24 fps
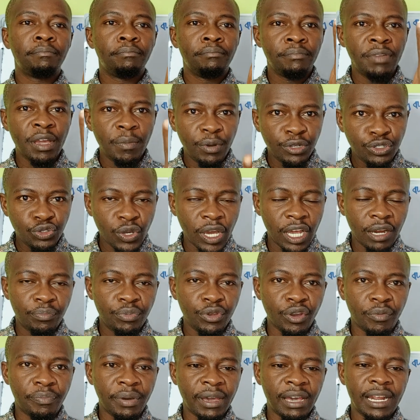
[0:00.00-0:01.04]
Be able to help
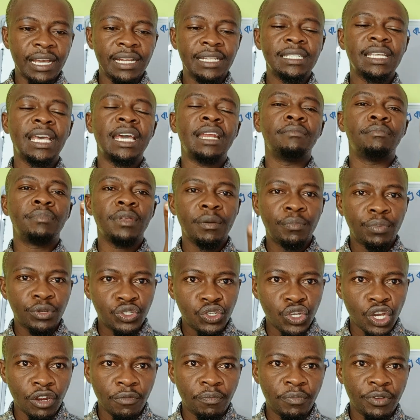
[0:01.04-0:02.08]
your parents and be able
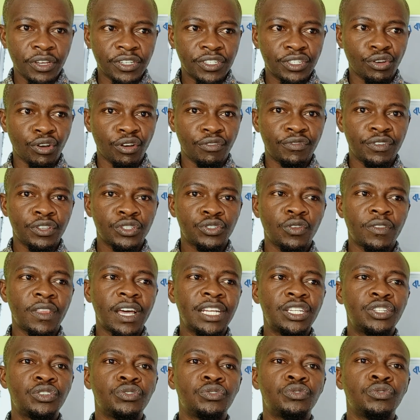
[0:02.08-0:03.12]
to help yourself so
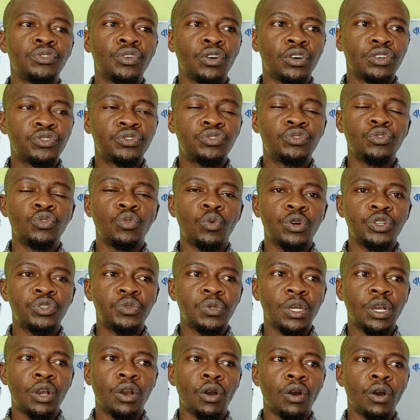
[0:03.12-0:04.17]
that you do not do what
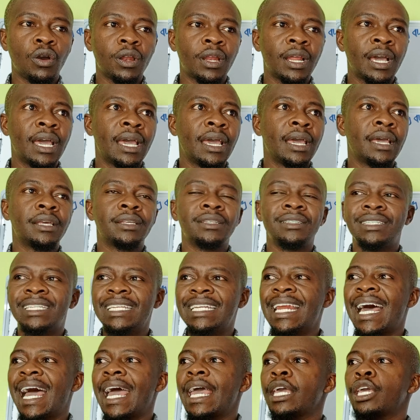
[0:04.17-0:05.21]
we call
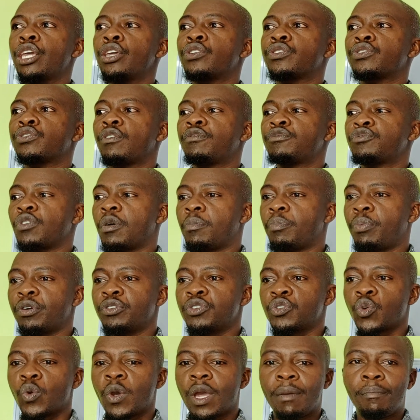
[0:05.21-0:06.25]
denying yourself to a
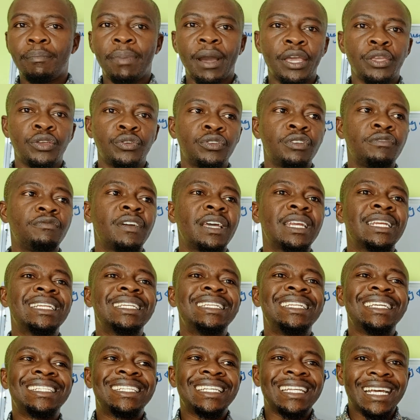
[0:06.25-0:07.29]
point whereby you'd
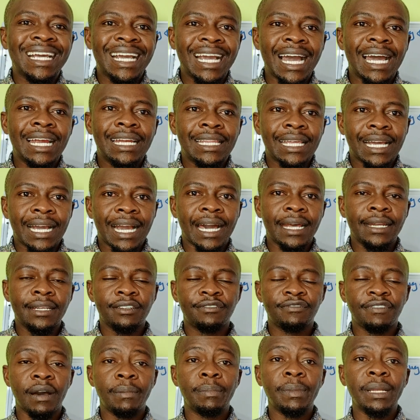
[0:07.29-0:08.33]
even disregard the
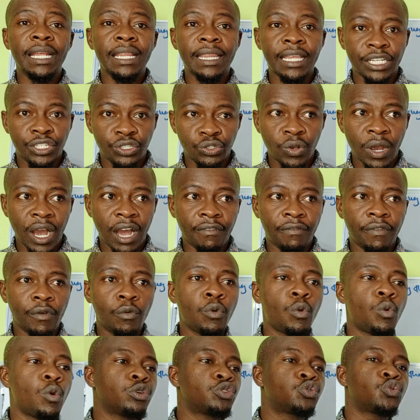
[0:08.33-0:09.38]
current family that you have. We
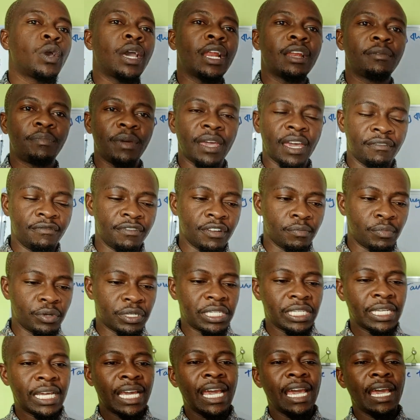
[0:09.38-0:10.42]
want to help
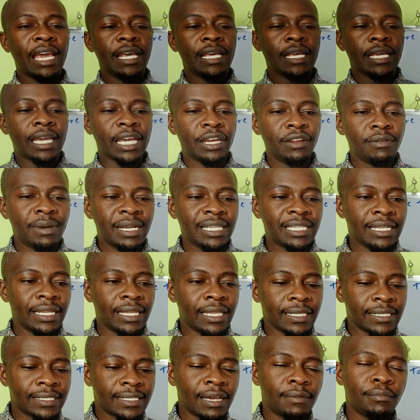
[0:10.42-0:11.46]
everybody. Can you imagine
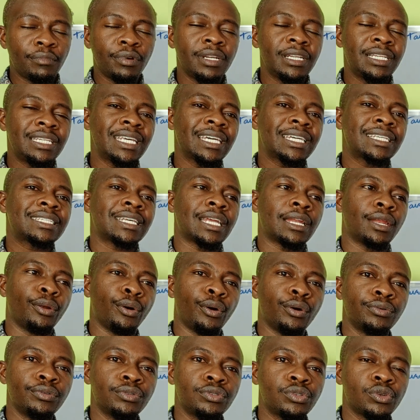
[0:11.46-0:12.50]
this? Somebody takes a
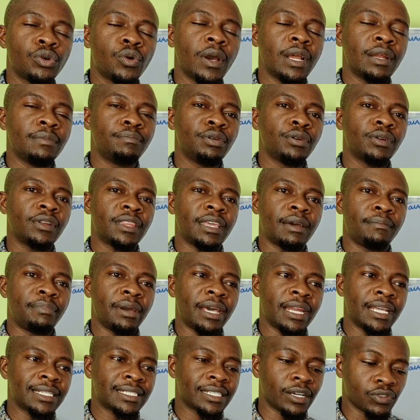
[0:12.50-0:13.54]
loan to go and build their
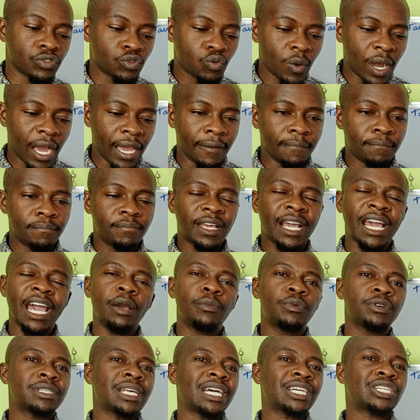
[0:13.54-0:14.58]
parents' house. Why? The guy
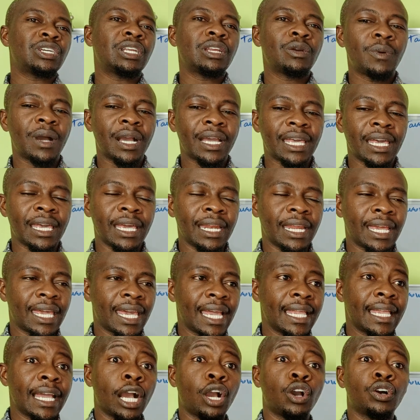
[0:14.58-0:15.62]
was actually working in
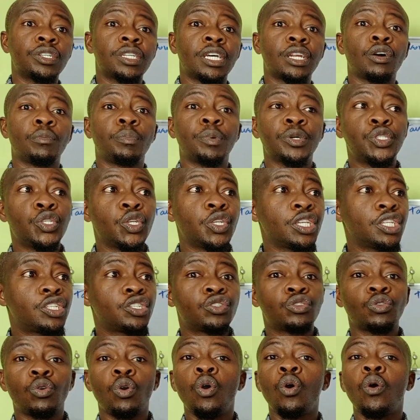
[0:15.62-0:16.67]
Kenya, got an opportunity
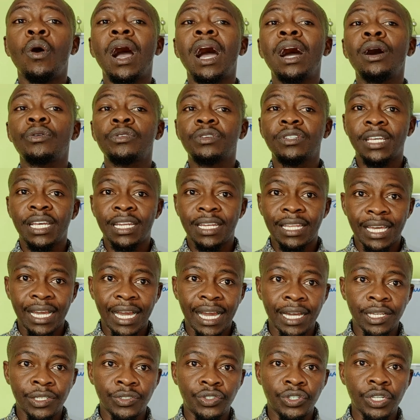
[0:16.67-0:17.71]
to go outside the
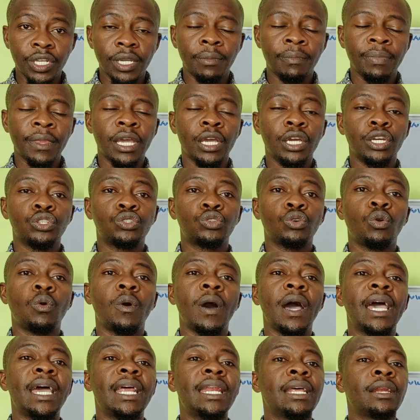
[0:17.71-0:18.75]
country, to go
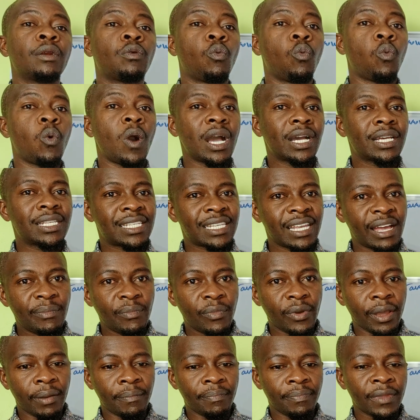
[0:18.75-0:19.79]
ahead and work
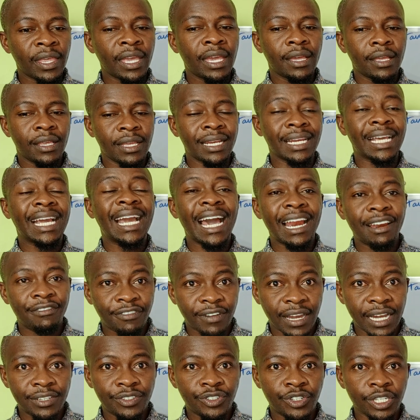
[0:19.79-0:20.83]
somewhere in Gulf
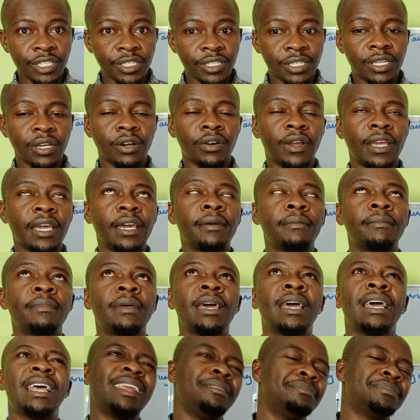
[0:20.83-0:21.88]
countries, okay?
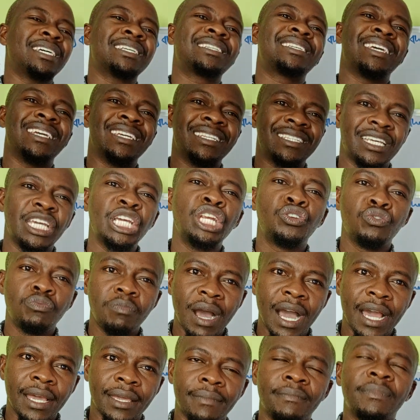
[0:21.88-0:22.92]
Let me just say it, in
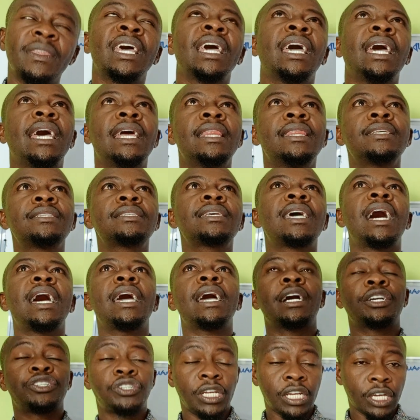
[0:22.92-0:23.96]
Dubai. And this guy
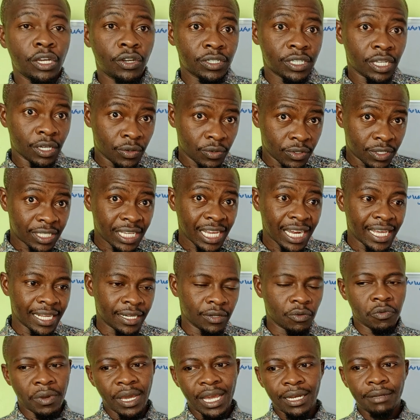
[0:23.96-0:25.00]
actually got a good salary.
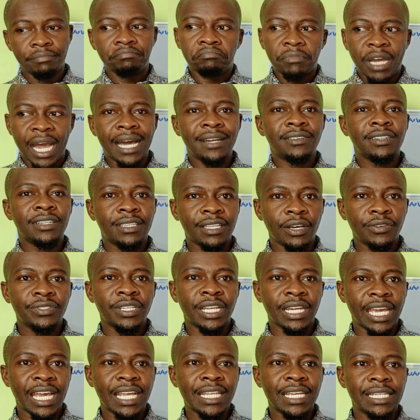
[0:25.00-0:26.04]
Well,
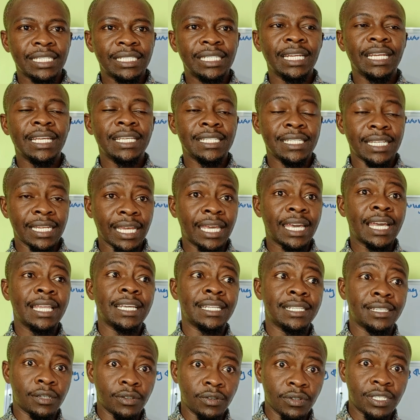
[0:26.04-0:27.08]
100,000 Kenyan shillings in Kenya
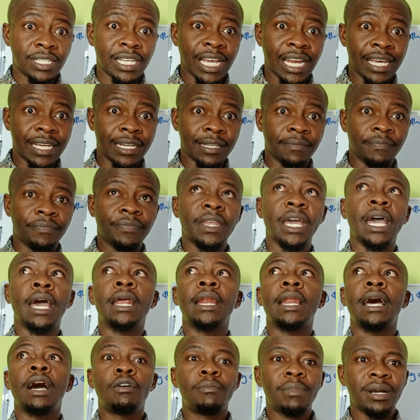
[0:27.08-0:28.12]
is a good salary.
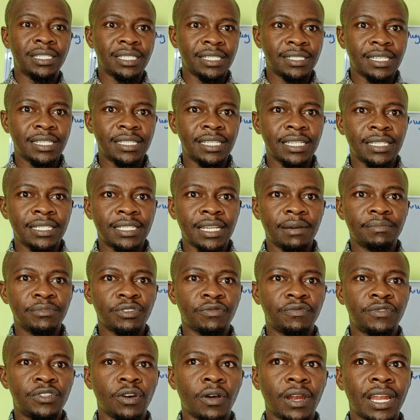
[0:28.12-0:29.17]
And how much is it in terms
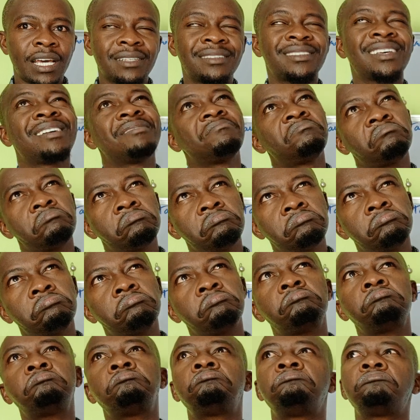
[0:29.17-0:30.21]
of dollars?
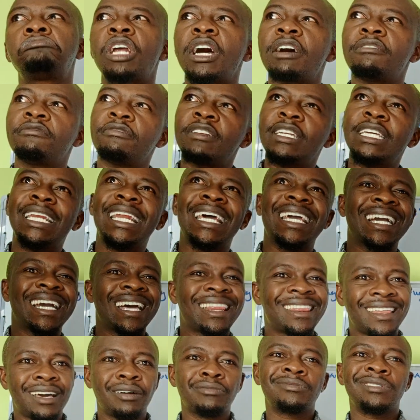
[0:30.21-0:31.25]
Roughly like
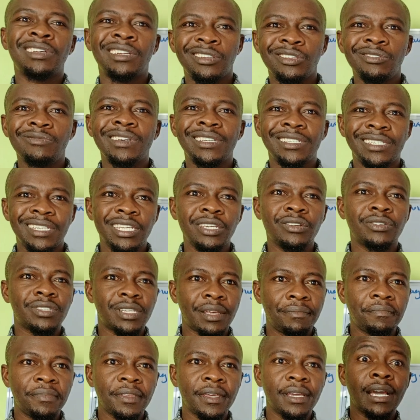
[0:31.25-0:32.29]
1,000 USD or
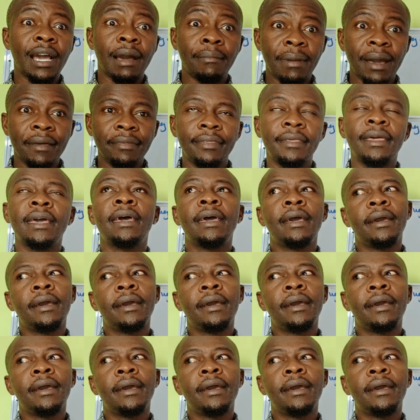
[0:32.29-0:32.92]
something a month.